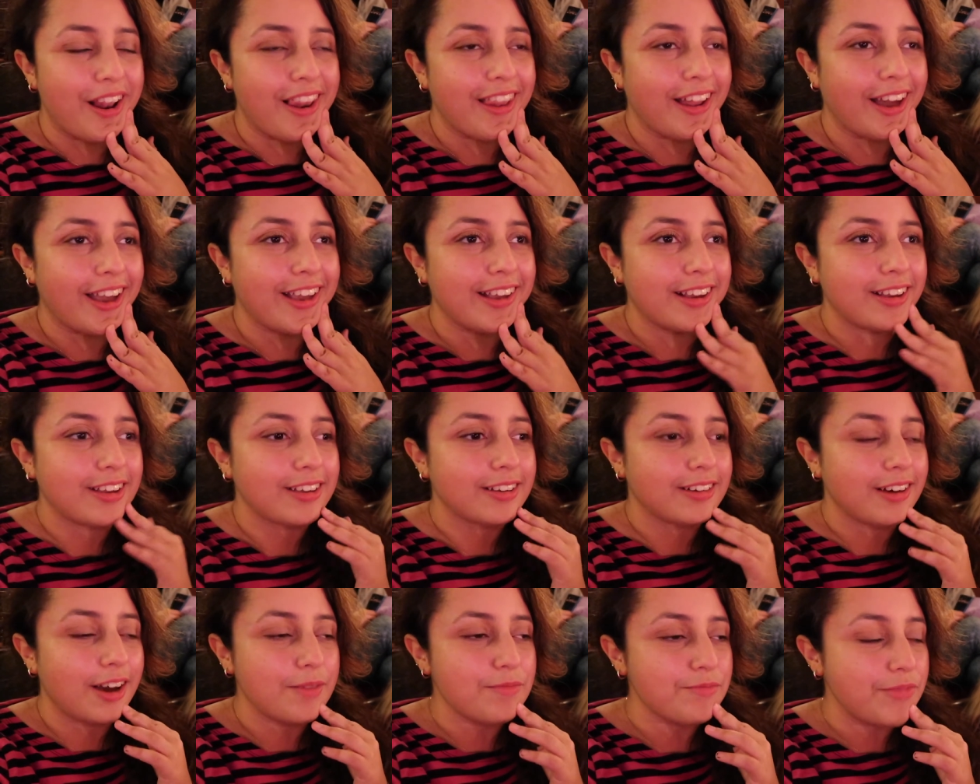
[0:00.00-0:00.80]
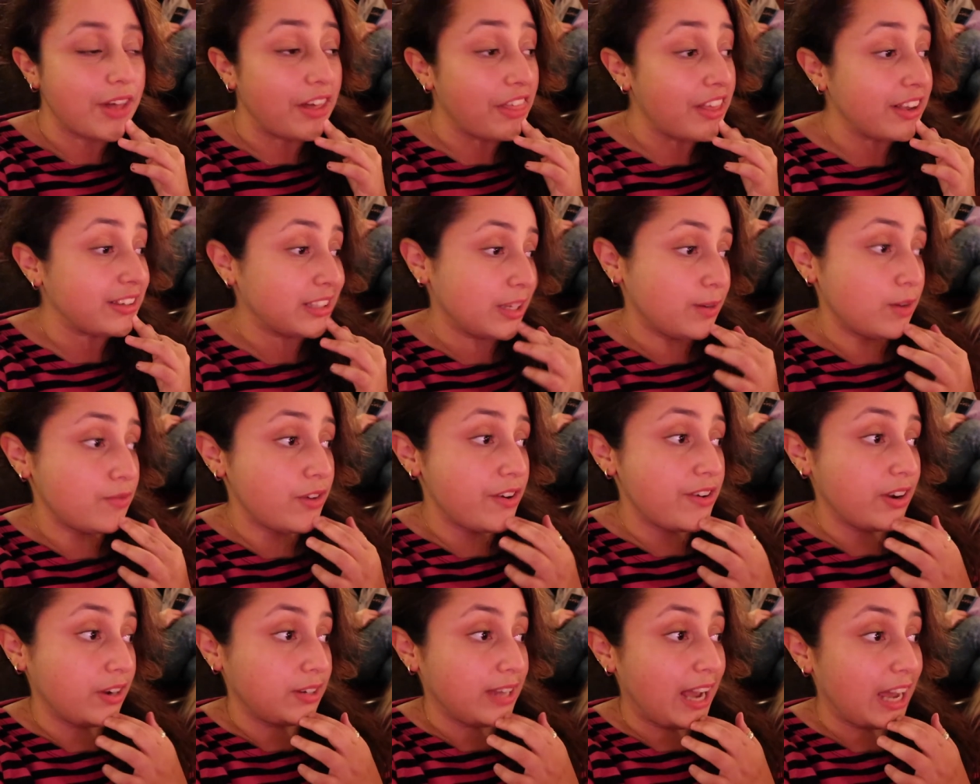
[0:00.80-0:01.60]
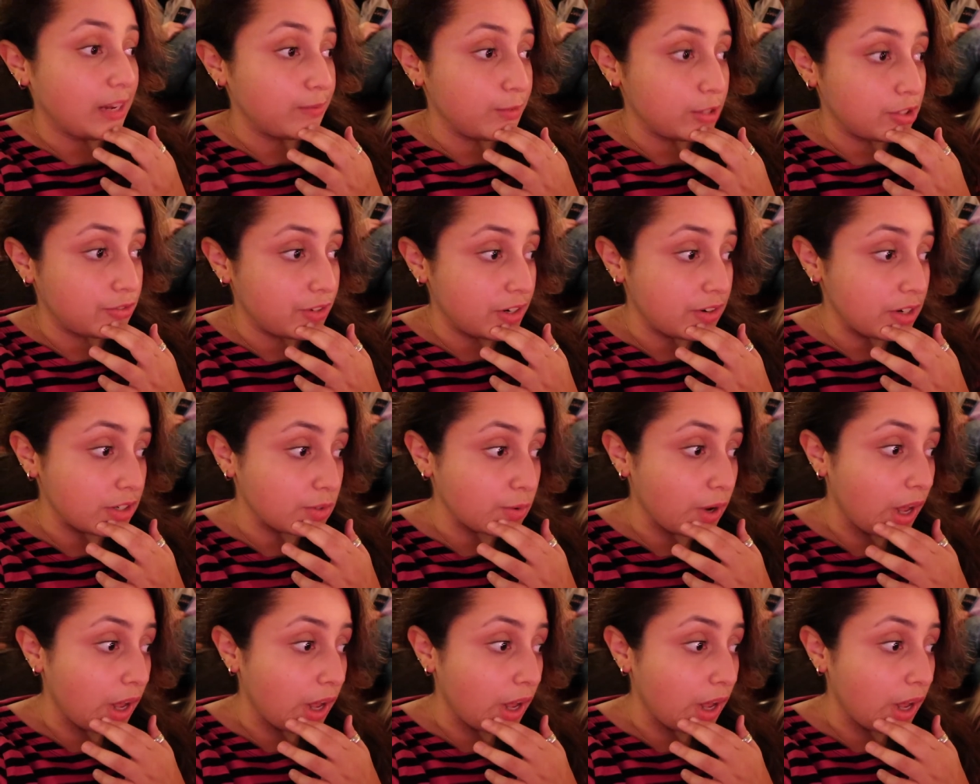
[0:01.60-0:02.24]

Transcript: Like I think it's gonna be a very good atmosphere as